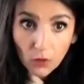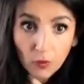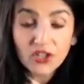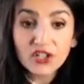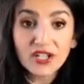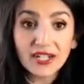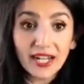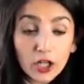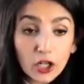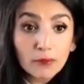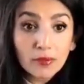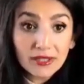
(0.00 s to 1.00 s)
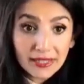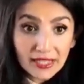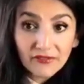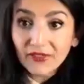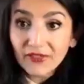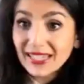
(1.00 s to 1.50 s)
which is an inner
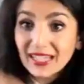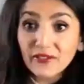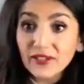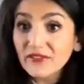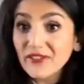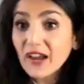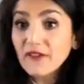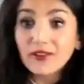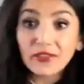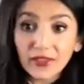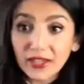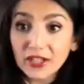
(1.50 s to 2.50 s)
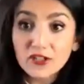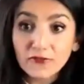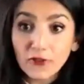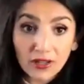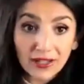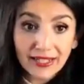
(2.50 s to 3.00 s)
belief that even if everything is
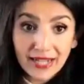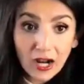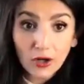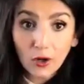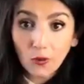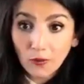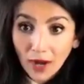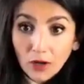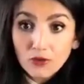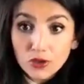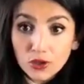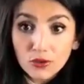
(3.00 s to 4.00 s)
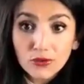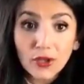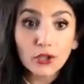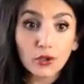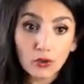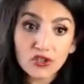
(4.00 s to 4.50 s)
falling down around you,
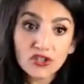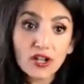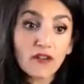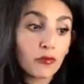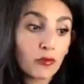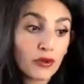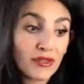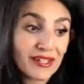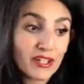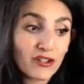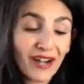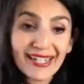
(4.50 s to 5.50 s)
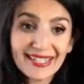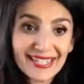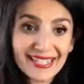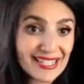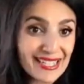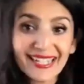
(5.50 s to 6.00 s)
that your self-worth and your
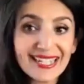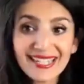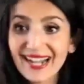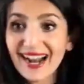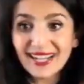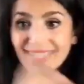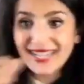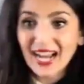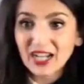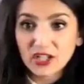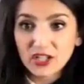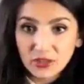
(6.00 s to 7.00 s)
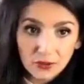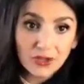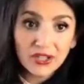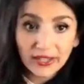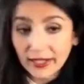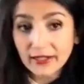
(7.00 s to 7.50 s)
identity is not attached to
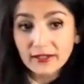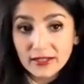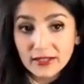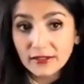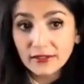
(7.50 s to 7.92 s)
those things.